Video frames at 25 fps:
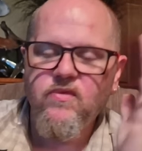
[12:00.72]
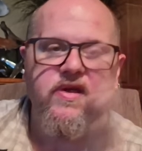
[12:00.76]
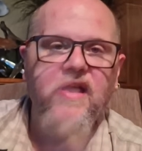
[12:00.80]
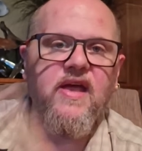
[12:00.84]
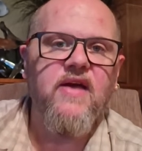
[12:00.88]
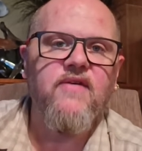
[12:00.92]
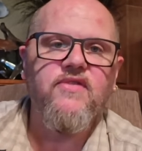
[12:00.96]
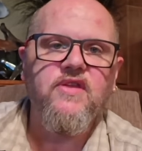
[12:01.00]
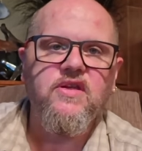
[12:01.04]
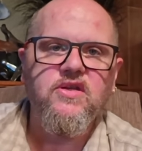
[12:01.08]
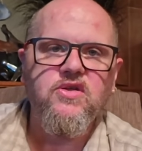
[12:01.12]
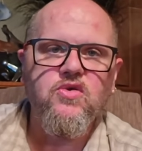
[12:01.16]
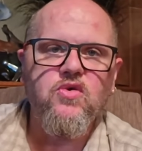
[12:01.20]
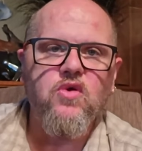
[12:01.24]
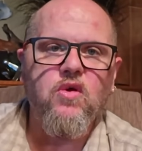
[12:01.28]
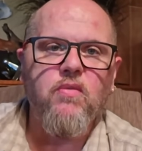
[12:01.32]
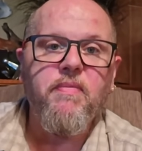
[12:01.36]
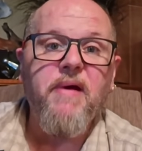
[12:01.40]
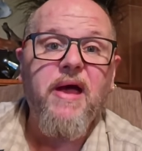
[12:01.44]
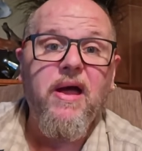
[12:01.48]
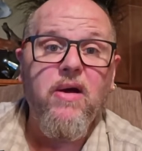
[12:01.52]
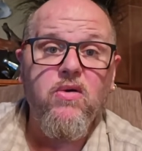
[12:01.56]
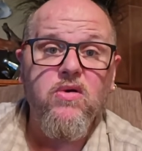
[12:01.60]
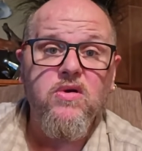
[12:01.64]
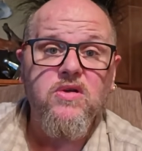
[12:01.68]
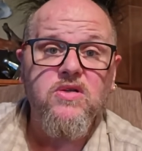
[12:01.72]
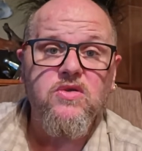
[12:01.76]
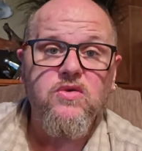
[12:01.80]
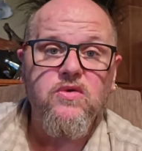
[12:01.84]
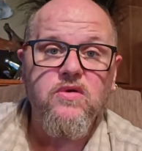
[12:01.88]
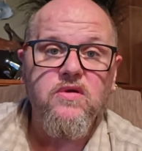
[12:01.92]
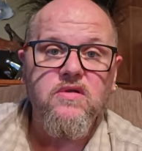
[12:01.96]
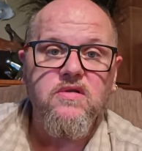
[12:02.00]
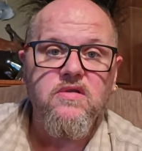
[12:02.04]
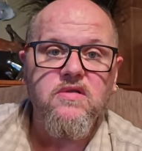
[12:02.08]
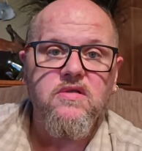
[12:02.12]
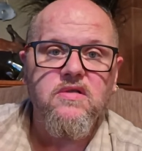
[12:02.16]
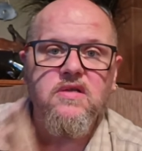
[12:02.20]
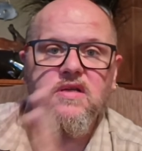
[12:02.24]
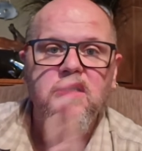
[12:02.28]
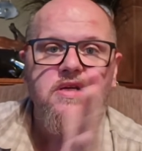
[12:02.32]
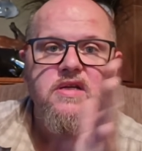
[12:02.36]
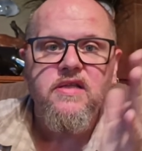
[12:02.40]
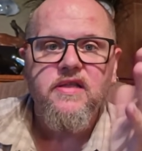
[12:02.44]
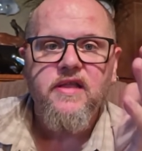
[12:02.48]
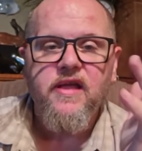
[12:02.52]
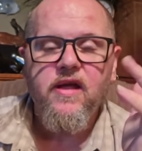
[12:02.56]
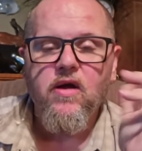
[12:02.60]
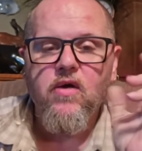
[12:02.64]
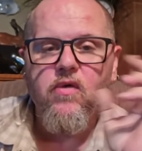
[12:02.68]
have the dual power source.
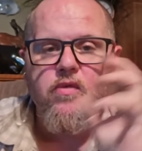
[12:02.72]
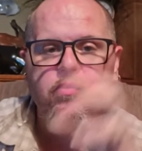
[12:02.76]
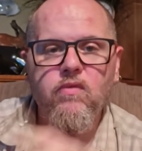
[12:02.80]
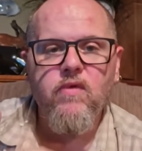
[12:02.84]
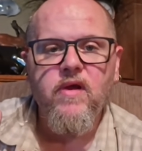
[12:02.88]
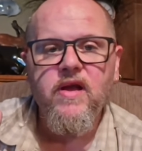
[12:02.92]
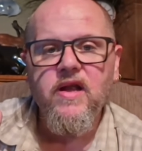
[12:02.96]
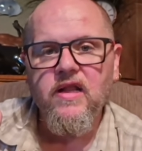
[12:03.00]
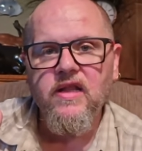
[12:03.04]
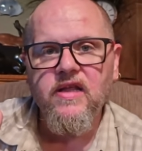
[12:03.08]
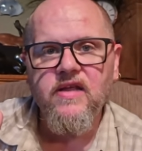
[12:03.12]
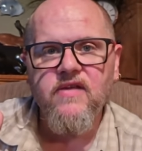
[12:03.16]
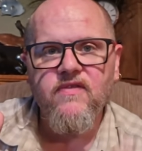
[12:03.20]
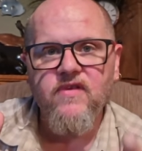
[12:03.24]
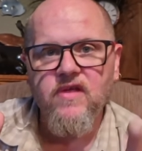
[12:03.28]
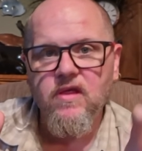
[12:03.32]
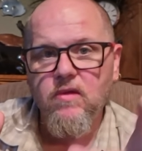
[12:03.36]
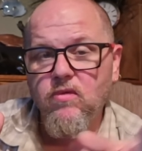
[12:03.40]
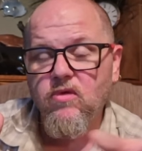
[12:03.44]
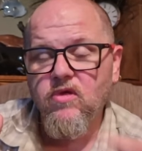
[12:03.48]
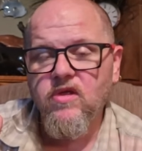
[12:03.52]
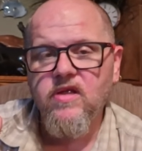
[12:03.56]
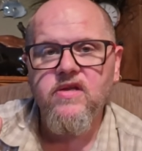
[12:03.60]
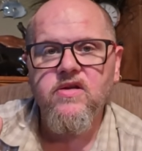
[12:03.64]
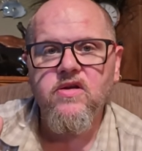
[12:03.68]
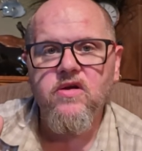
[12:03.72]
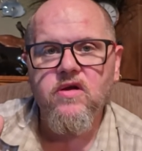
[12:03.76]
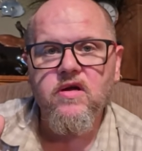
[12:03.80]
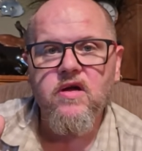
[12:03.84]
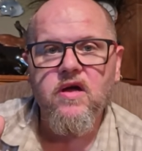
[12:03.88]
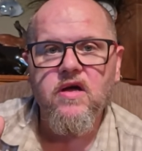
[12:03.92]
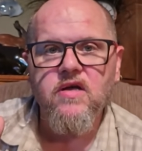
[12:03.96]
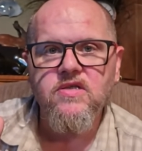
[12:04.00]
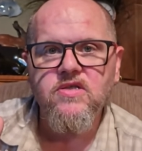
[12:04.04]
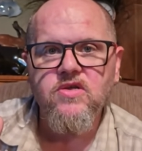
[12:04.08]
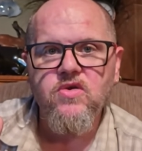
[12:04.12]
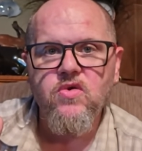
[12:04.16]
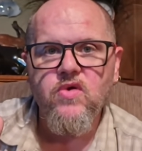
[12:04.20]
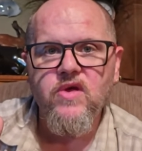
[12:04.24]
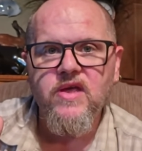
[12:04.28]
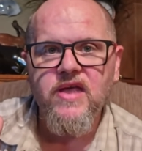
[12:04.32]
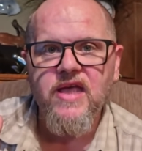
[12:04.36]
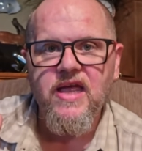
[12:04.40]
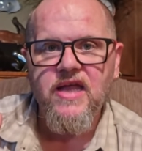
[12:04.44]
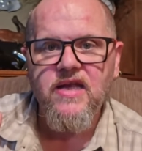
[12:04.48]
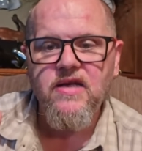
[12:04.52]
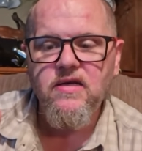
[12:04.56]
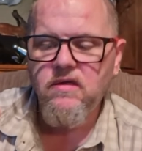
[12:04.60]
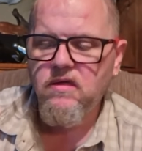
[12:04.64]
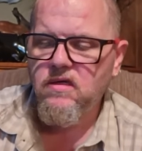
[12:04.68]
They are readily available at your Costco
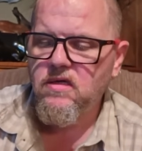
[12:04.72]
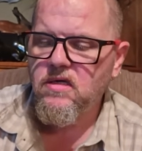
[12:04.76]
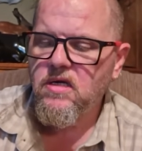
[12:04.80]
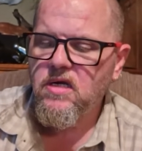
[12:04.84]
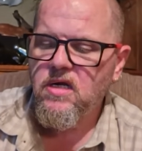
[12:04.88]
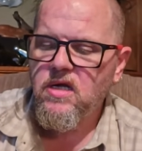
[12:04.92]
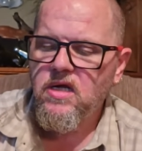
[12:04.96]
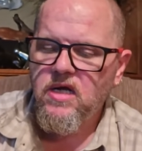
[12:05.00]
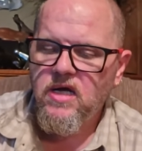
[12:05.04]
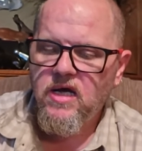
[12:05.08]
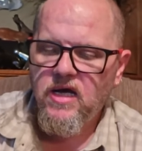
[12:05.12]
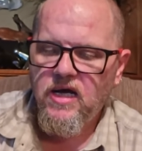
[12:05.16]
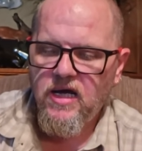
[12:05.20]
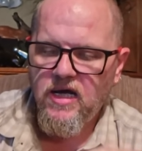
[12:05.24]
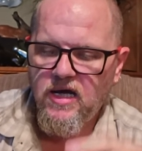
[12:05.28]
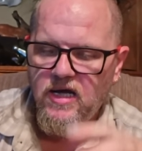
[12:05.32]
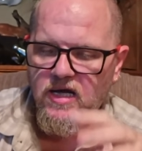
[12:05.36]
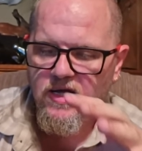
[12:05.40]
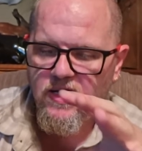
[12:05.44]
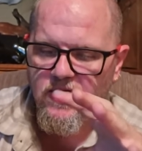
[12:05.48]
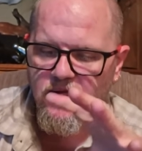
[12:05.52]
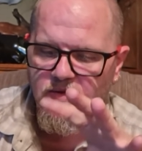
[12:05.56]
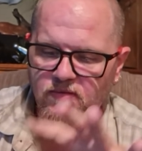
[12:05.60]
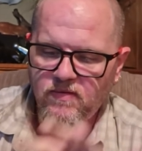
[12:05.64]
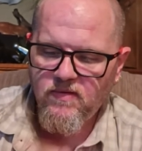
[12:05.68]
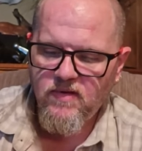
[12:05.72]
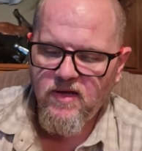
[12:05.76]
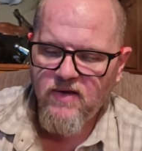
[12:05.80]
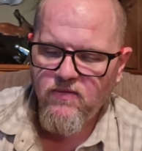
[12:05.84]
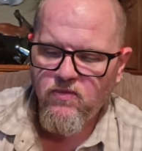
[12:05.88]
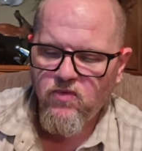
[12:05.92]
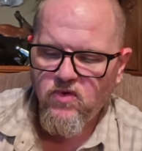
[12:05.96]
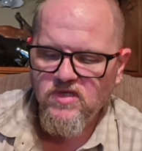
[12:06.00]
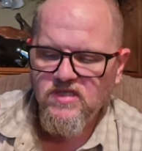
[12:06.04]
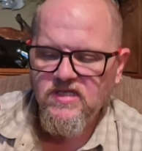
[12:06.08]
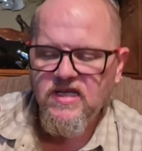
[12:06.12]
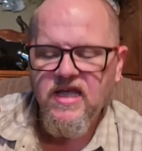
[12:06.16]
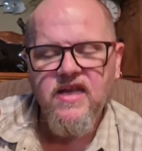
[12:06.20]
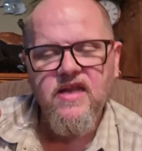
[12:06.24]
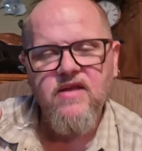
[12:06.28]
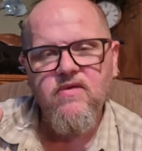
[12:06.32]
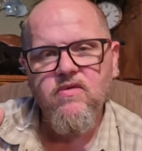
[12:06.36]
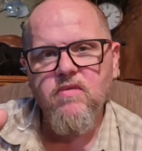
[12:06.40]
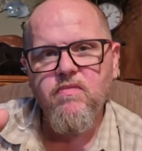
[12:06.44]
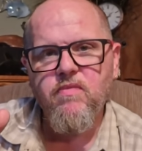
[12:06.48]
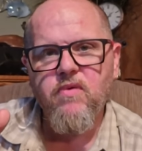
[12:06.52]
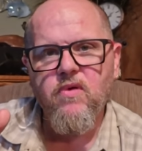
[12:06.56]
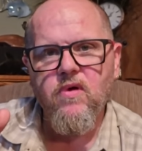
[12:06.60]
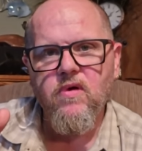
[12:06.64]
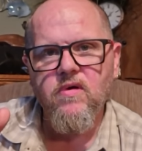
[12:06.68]
again. I was getting
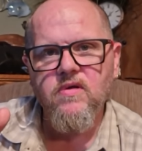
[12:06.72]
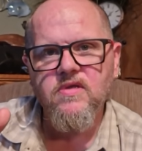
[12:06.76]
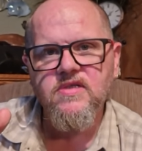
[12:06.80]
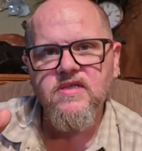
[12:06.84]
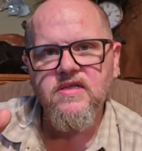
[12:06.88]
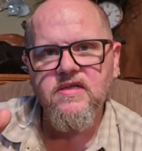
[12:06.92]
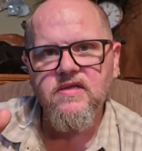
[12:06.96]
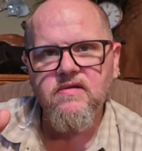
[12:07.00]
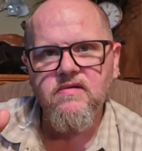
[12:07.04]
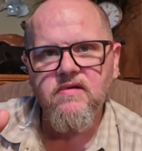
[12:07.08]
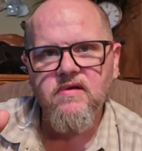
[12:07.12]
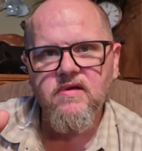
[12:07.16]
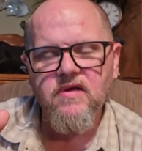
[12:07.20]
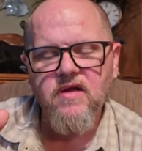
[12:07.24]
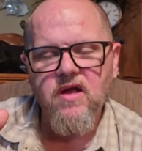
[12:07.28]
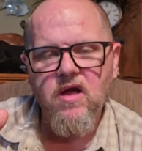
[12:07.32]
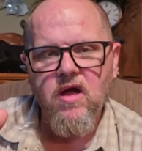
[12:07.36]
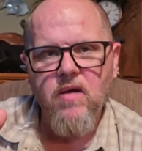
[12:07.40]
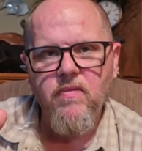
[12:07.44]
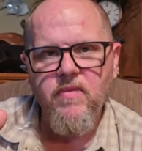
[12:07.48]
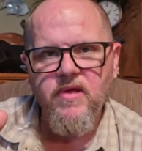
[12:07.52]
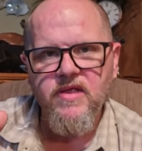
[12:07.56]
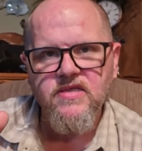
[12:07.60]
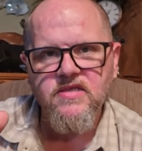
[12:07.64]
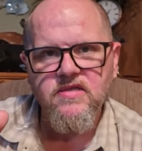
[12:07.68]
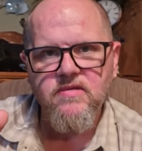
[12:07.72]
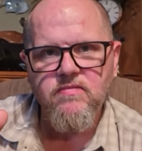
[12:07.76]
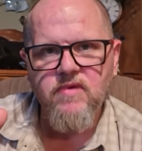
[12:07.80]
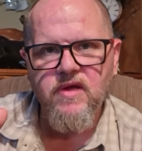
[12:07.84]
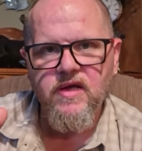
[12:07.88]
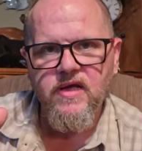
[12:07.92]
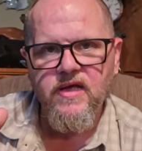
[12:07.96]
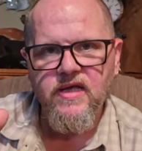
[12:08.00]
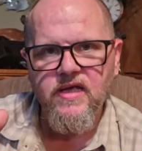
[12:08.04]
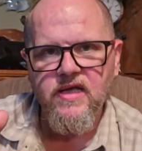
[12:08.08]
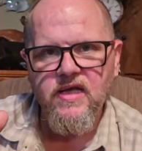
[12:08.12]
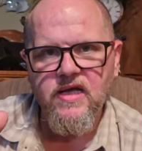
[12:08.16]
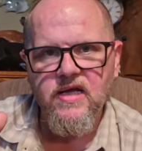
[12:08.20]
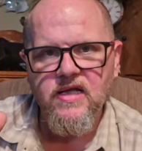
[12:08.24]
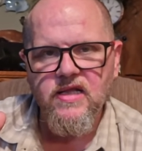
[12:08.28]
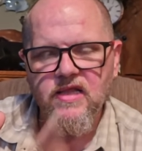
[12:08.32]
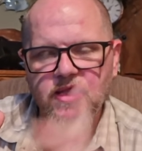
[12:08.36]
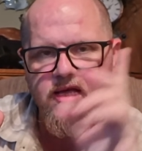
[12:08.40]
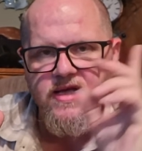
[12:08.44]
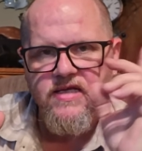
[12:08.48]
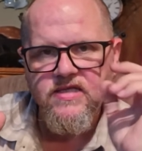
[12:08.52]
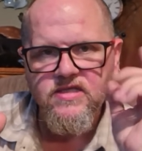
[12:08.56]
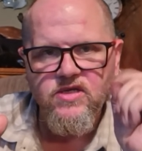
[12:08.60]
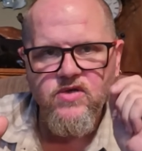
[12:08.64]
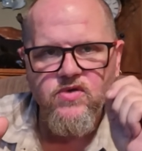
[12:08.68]
reports and comments on my
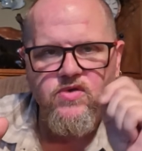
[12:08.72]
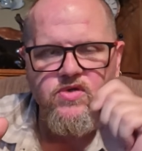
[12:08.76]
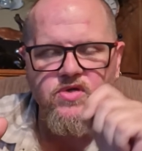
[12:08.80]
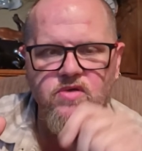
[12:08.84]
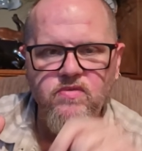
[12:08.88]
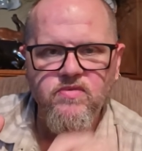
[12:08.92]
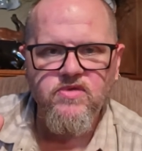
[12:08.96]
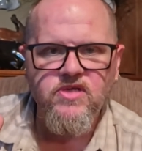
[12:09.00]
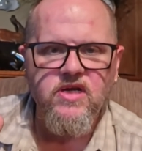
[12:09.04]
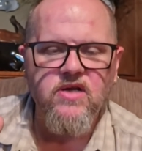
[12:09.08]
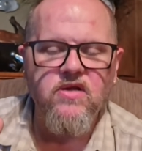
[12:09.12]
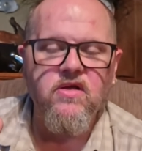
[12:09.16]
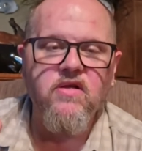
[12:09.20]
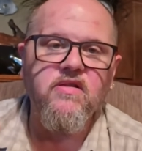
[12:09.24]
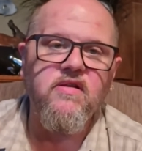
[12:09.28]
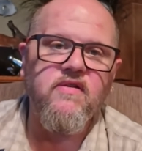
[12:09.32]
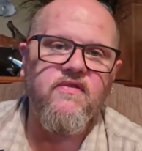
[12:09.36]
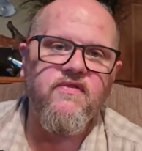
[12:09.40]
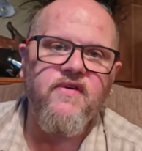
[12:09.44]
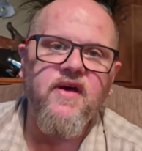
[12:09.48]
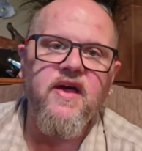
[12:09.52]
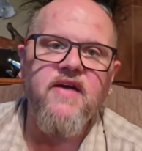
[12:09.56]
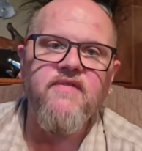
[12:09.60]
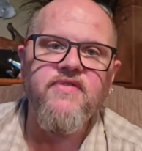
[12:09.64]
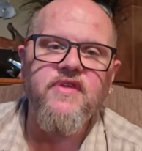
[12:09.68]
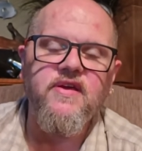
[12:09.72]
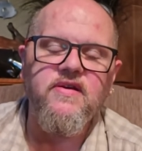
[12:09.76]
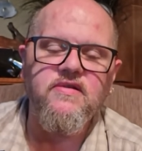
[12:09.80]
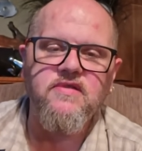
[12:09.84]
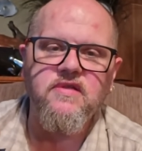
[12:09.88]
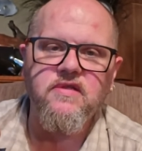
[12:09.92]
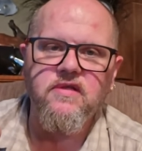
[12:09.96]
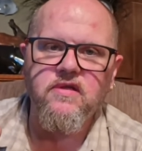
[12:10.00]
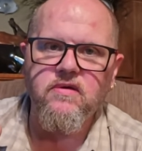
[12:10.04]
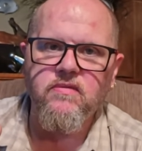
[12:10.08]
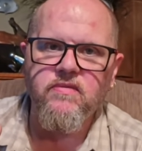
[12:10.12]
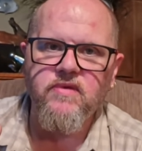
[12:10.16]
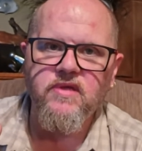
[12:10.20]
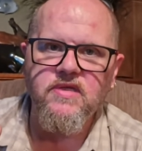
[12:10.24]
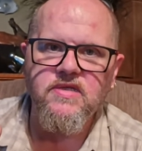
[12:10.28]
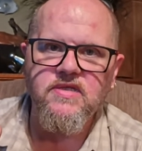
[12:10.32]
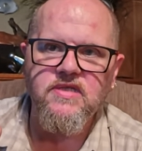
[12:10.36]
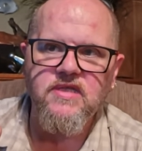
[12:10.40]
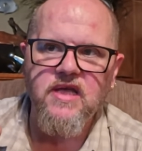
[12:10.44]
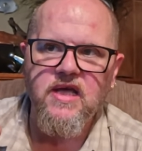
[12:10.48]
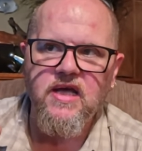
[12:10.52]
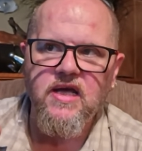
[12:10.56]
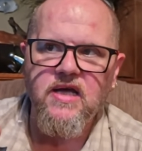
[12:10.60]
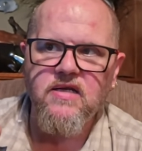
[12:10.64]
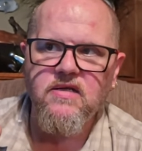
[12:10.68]
last YouTube channel on the 5,000 lumens
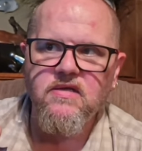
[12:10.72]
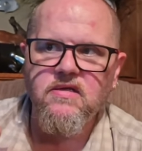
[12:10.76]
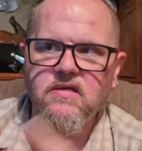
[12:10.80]
that